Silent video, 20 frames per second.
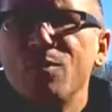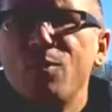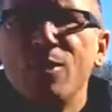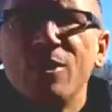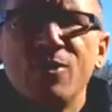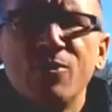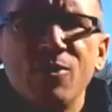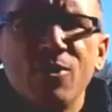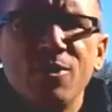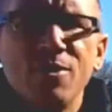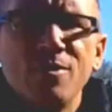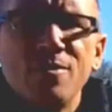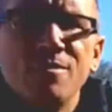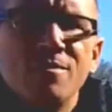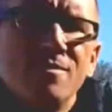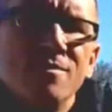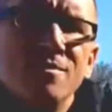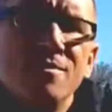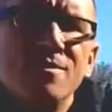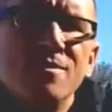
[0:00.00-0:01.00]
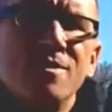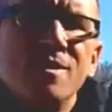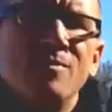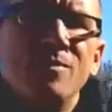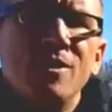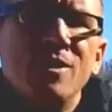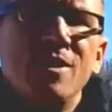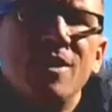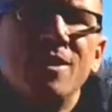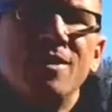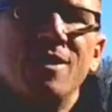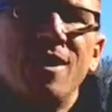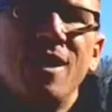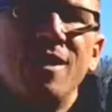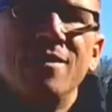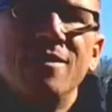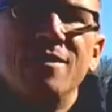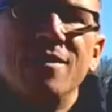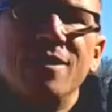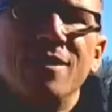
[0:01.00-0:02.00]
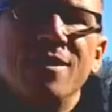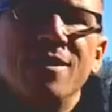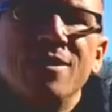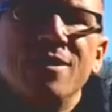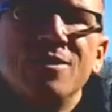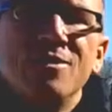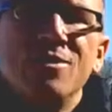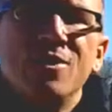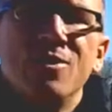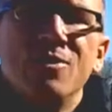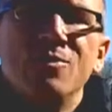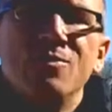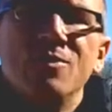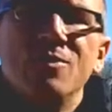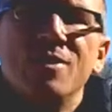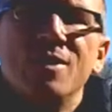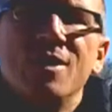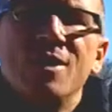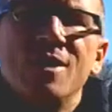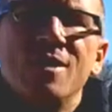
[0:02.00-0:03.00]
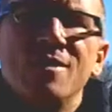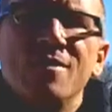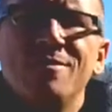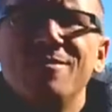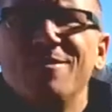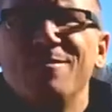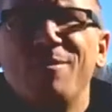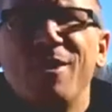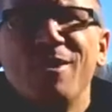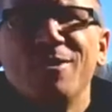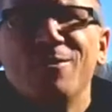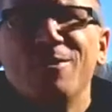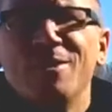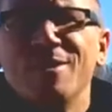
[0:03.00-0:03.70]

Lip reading: 23rd, something like that. So probably